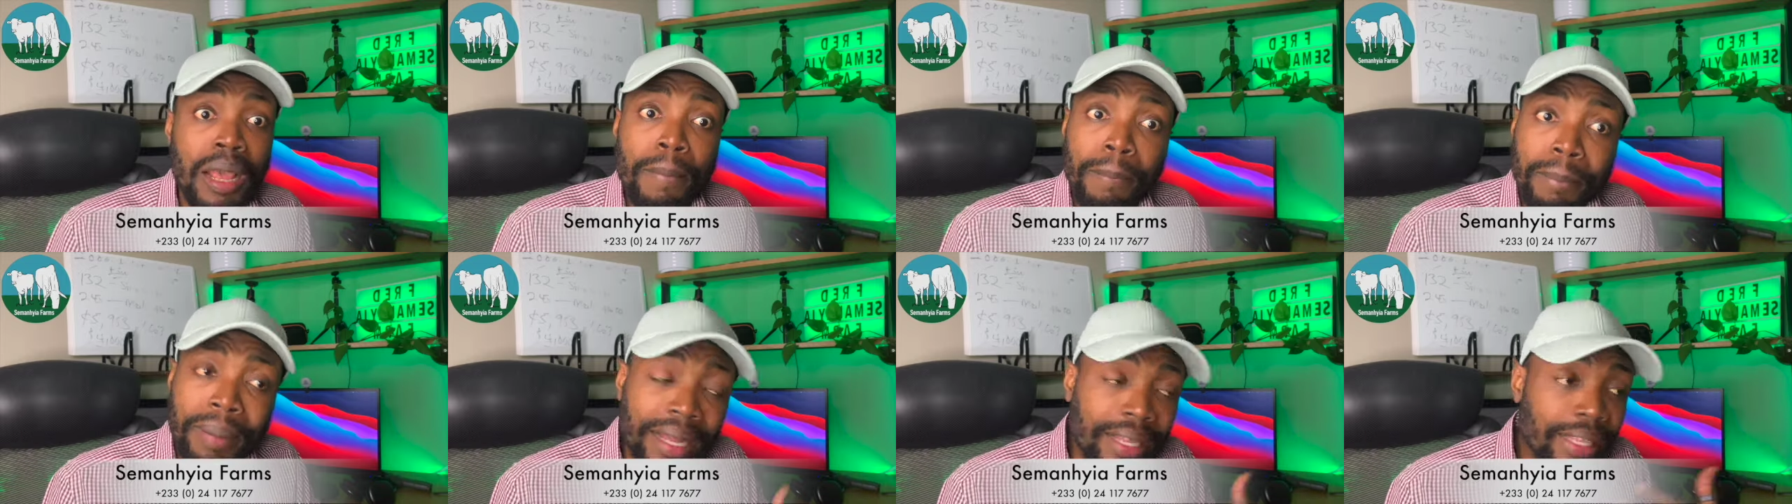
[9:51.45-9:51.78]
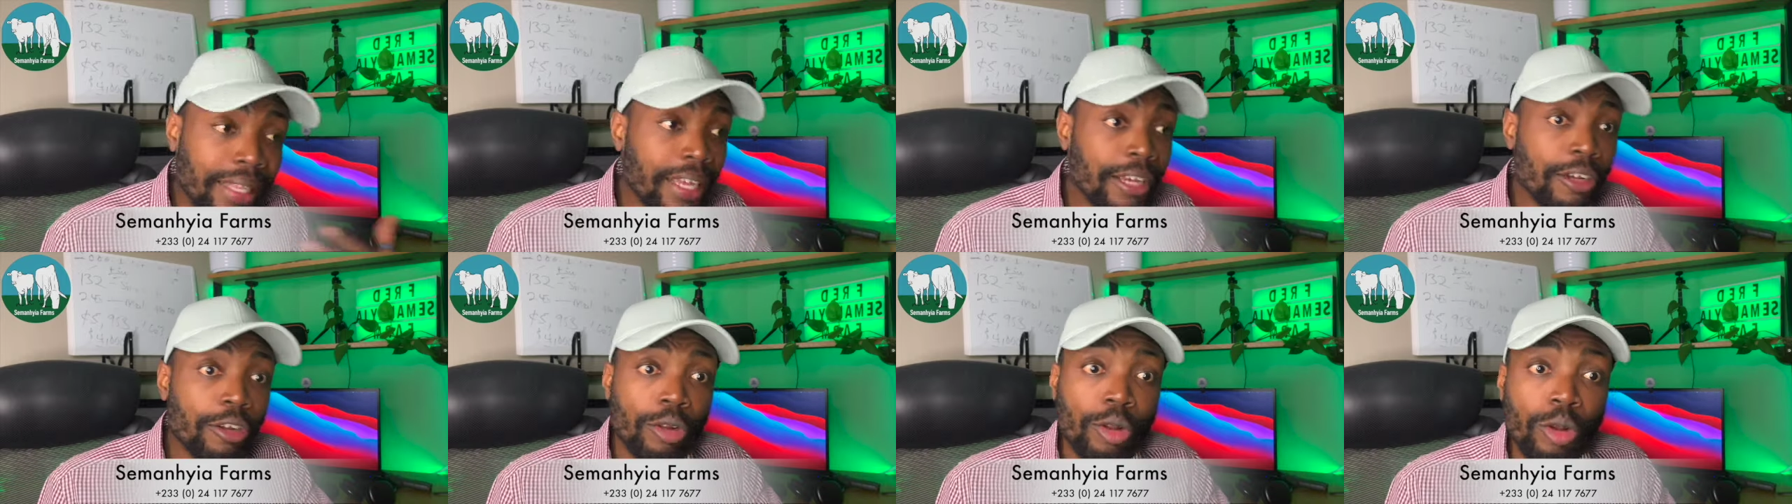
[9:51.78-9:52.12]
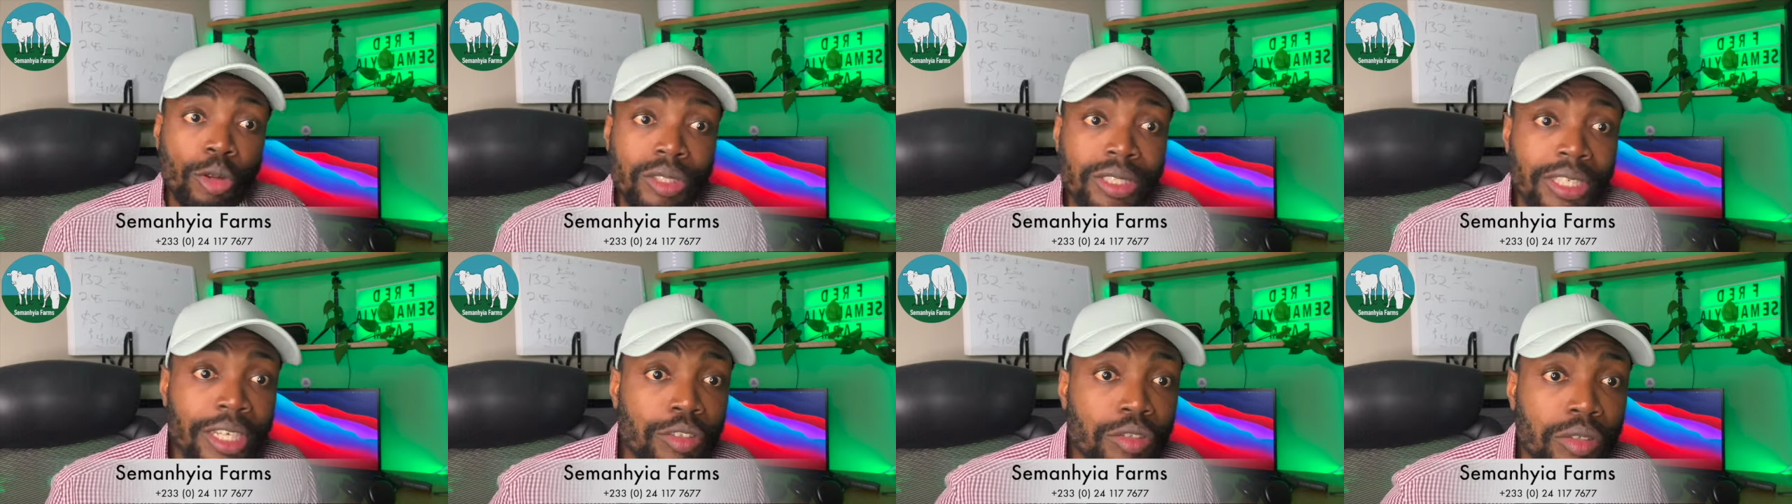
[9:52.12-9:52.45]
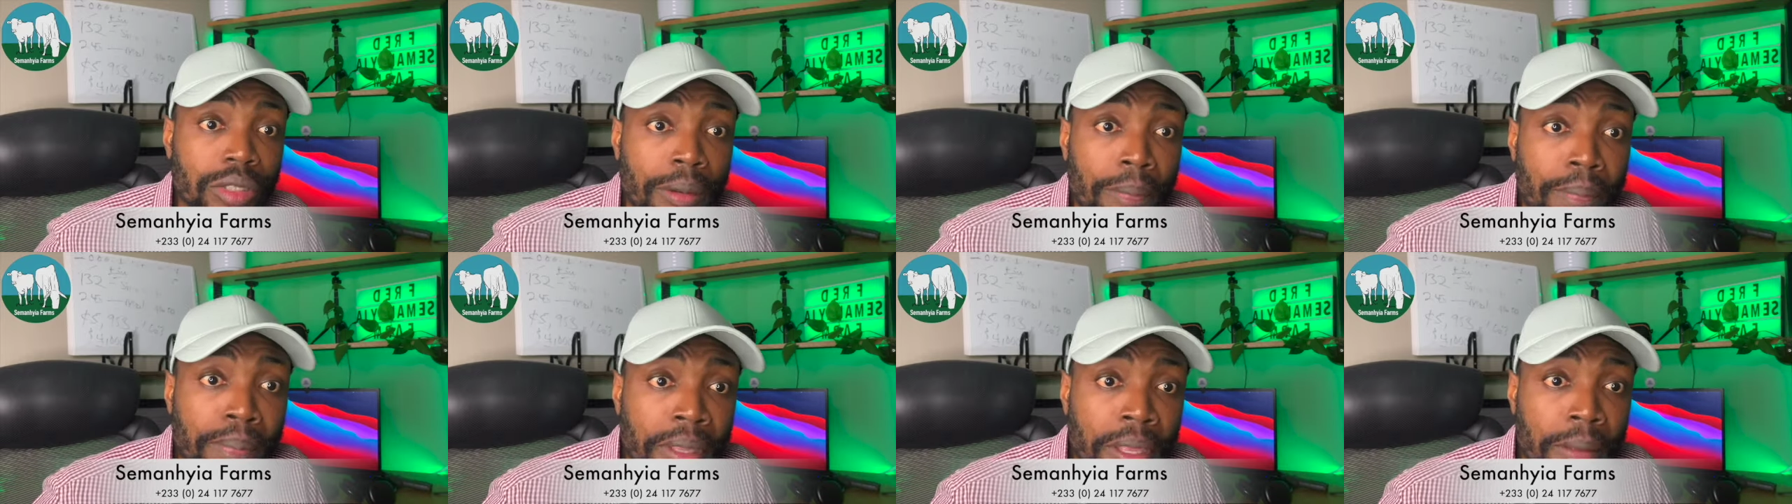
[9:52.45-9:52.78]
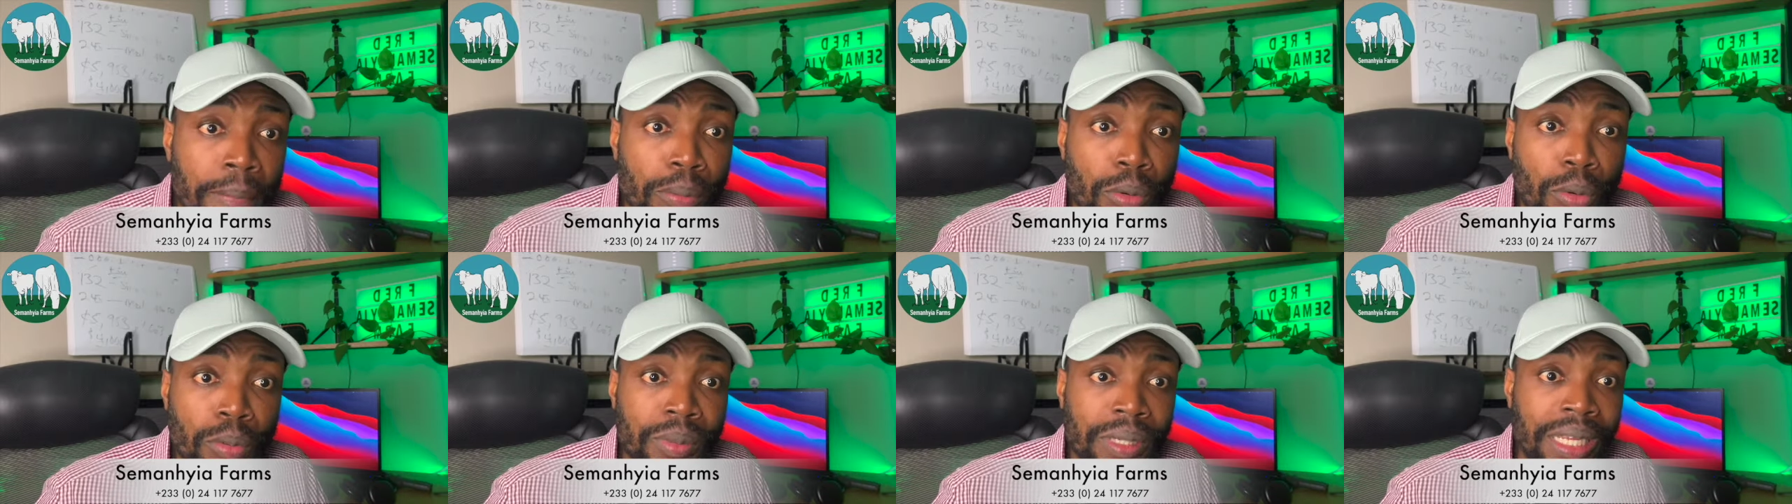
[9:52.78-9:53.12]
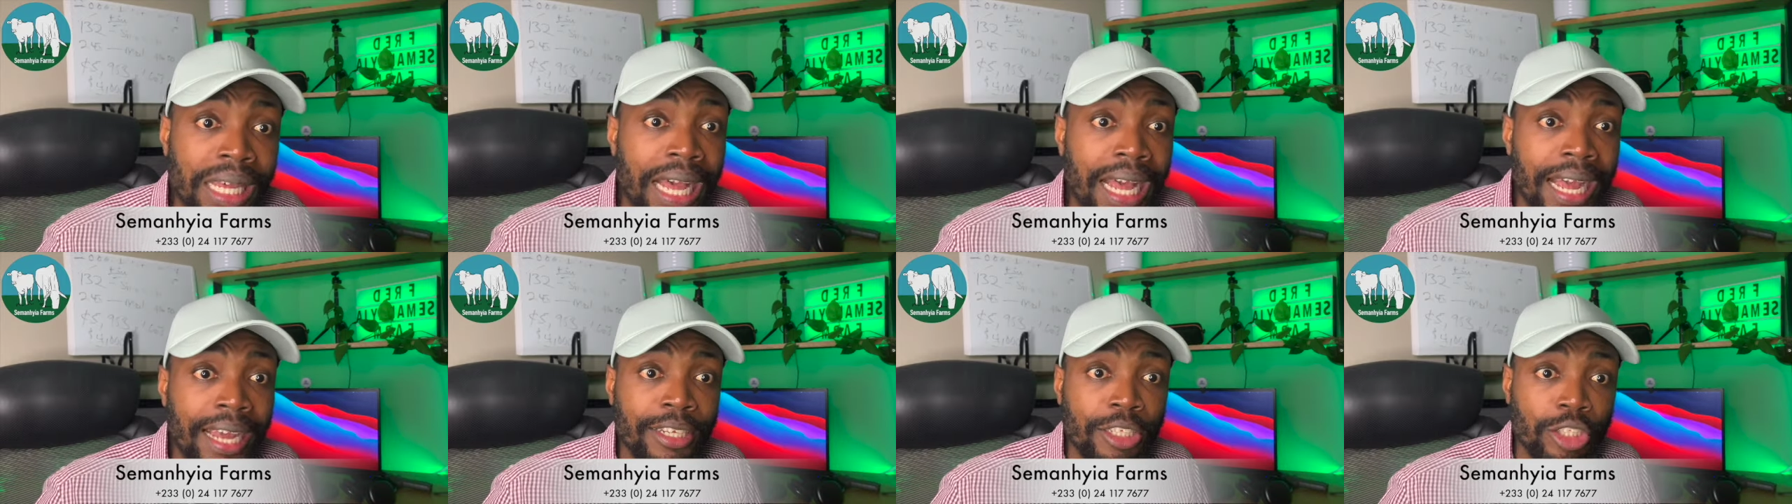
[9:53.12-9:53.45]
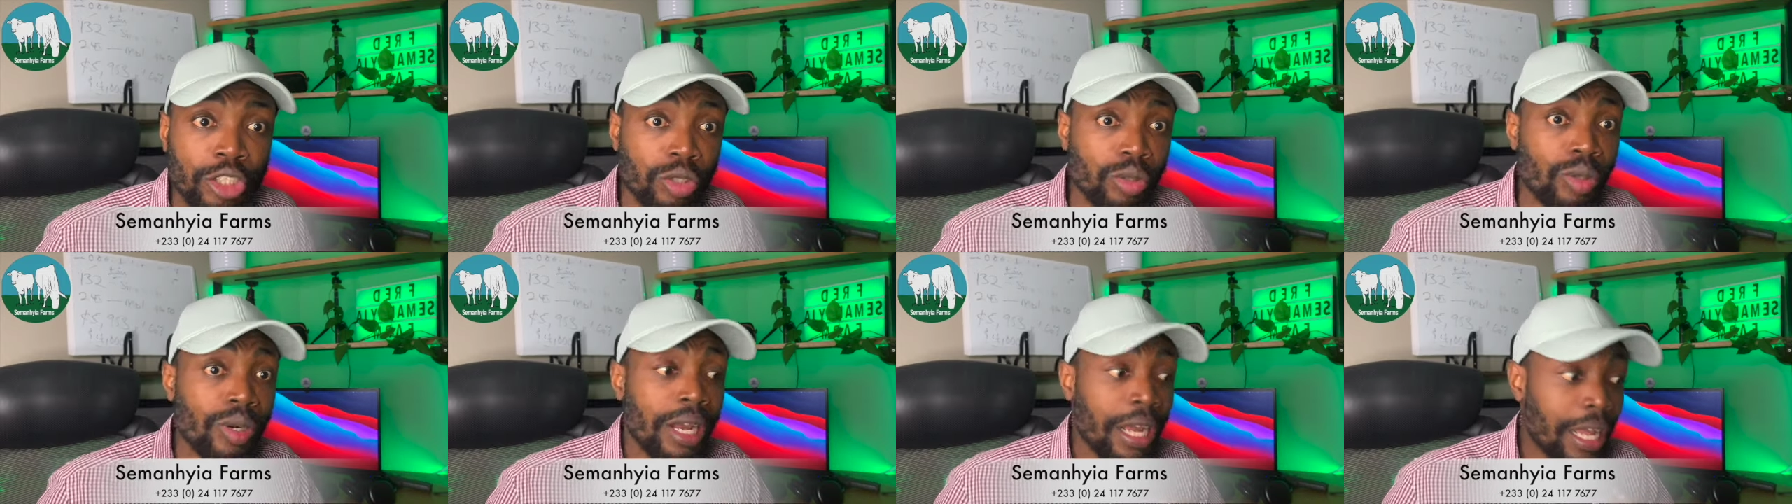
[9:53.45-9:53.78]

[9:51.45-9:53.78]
But get closer to the people behind you,